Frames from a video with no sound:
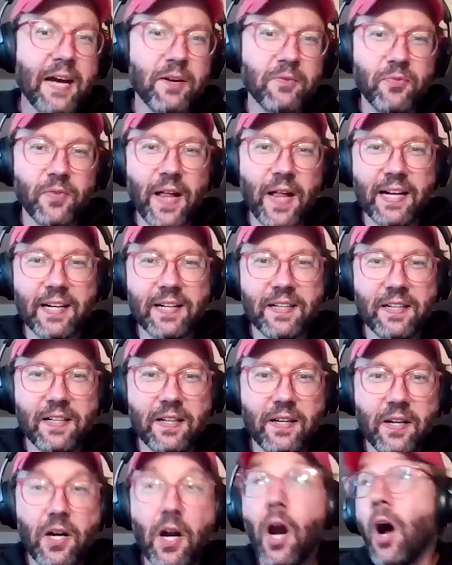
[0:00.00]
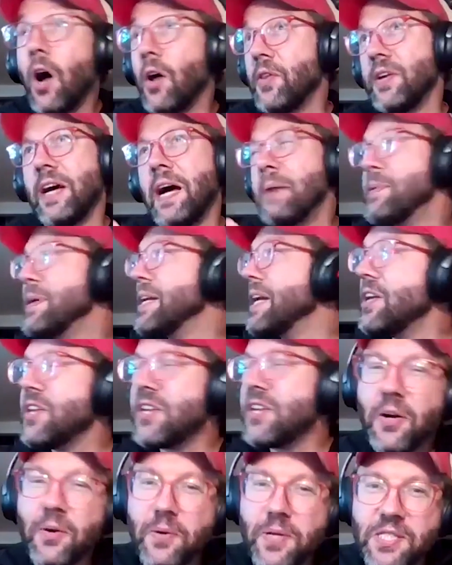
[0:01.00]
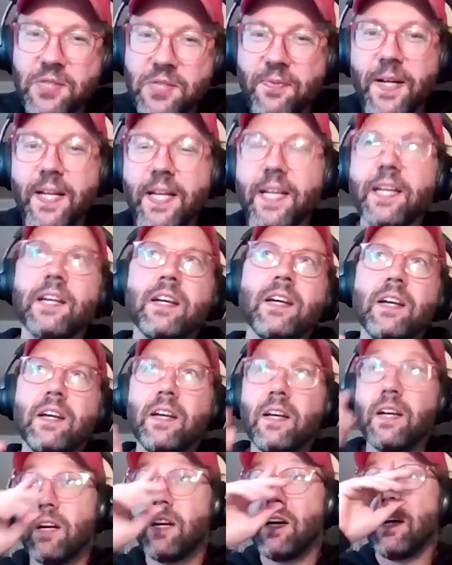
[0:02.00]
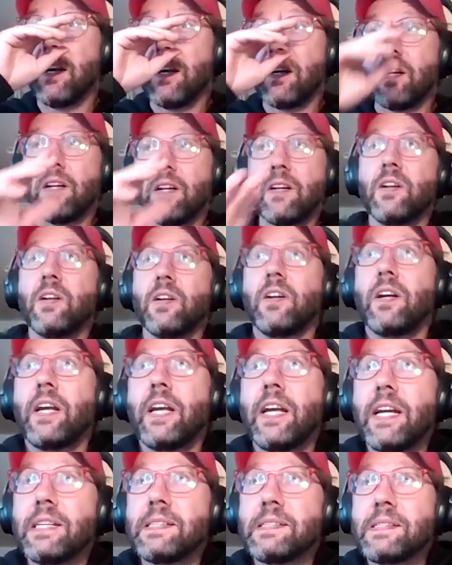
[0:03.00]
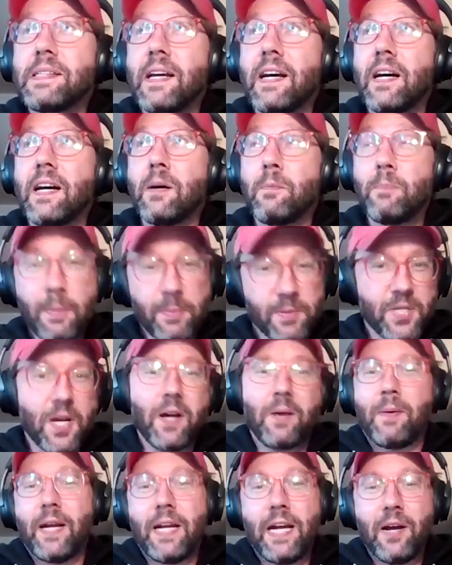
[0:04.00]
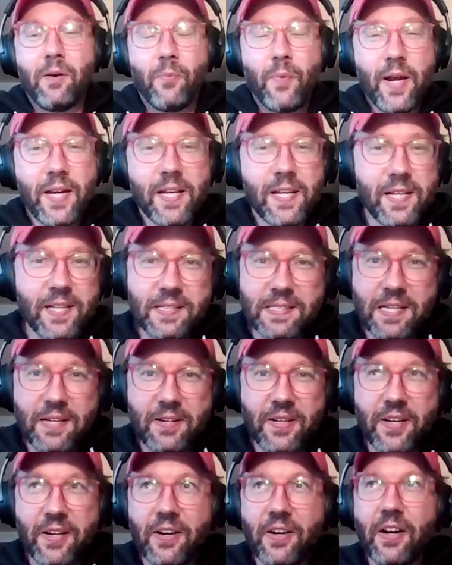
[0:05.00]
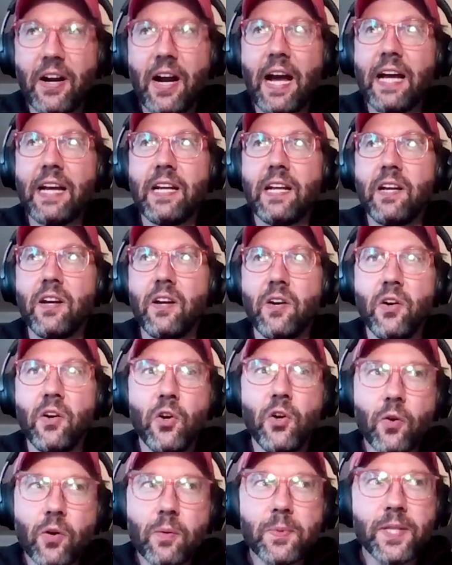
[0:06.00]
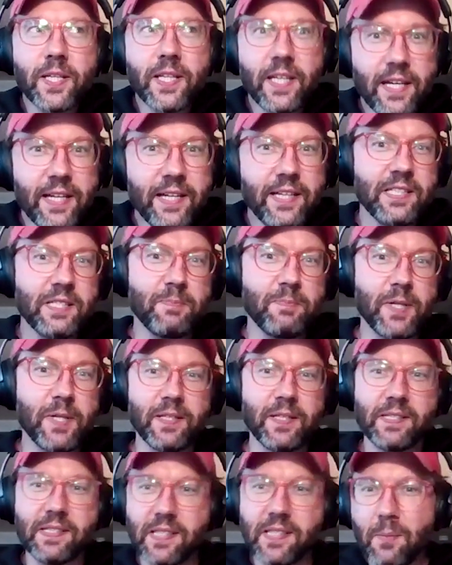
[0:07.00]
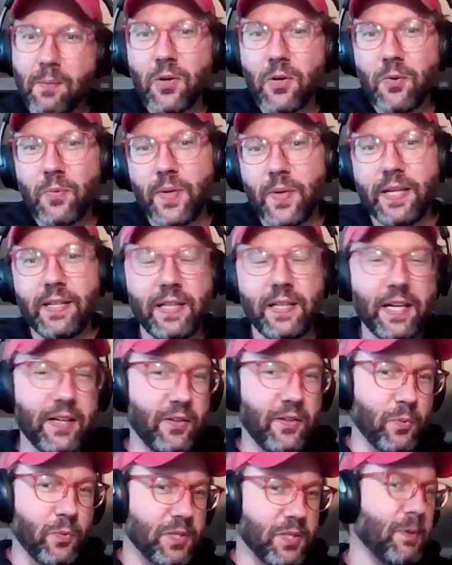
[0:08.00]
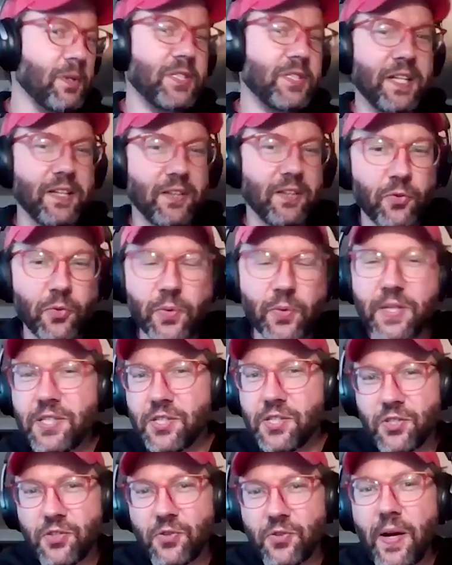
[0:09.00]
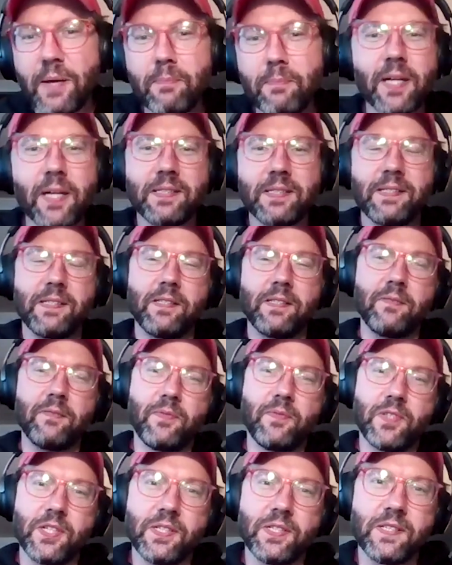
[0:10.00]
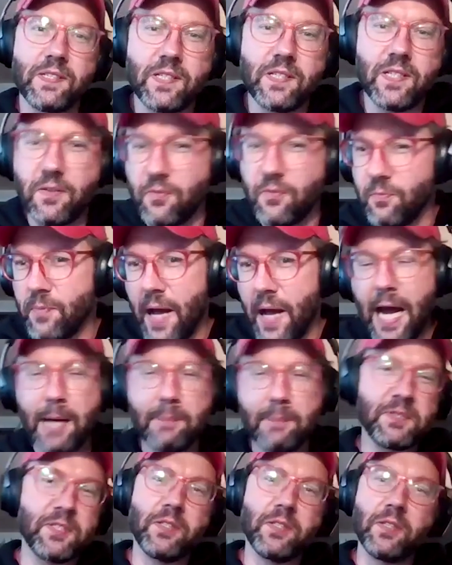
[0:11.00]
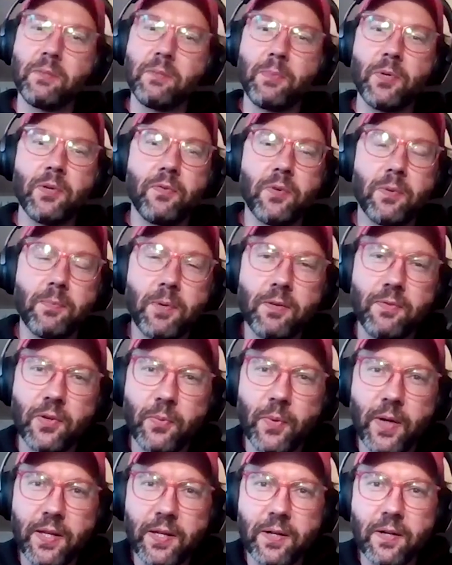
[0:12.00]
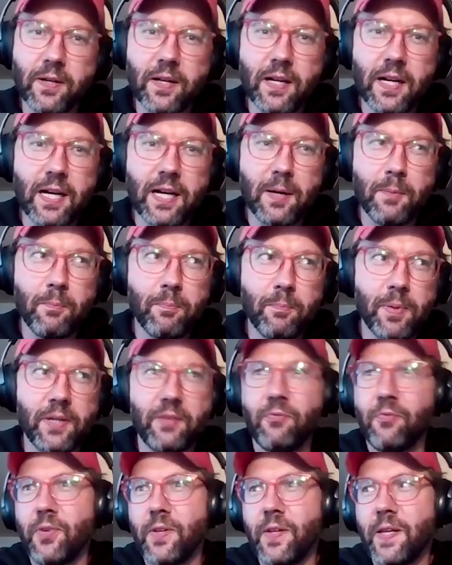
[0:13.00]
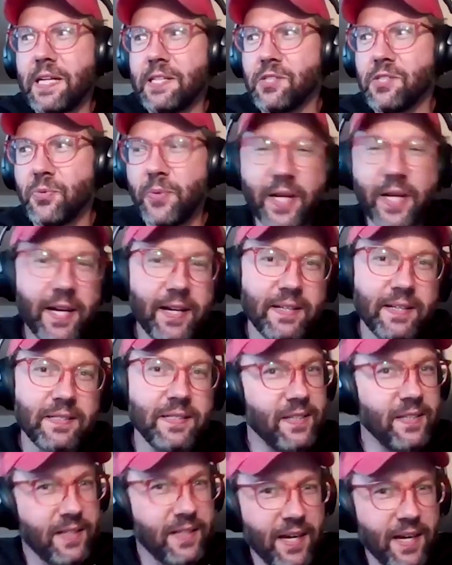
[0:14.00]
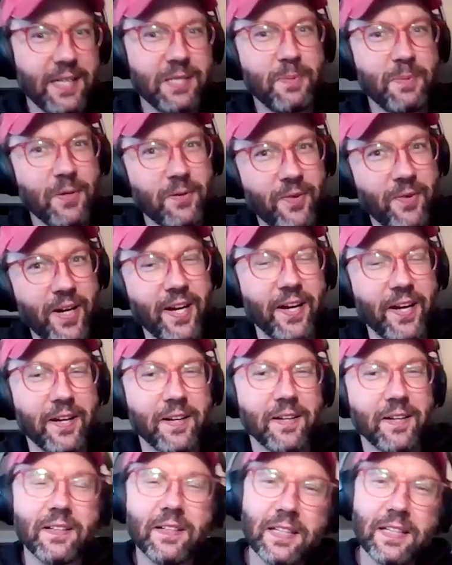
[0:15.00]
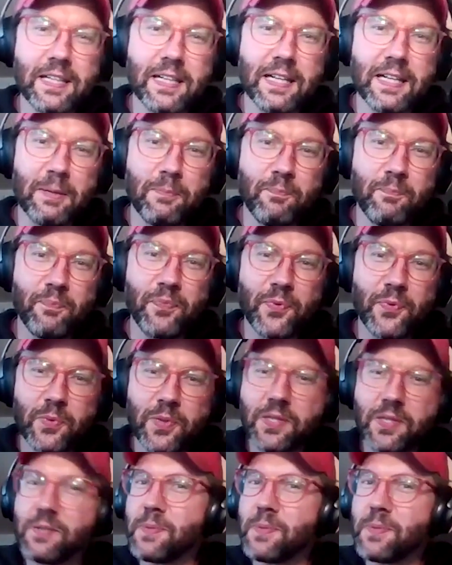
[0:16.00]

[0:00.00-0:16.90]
at Flood. It's funny. It's people talk about how rainy it is out here, and it normally is, but in the summer we get we're supposed to get 3 straight months of just absolutely beautiful, perfect weather. But for the last 3 days, it has been raining, which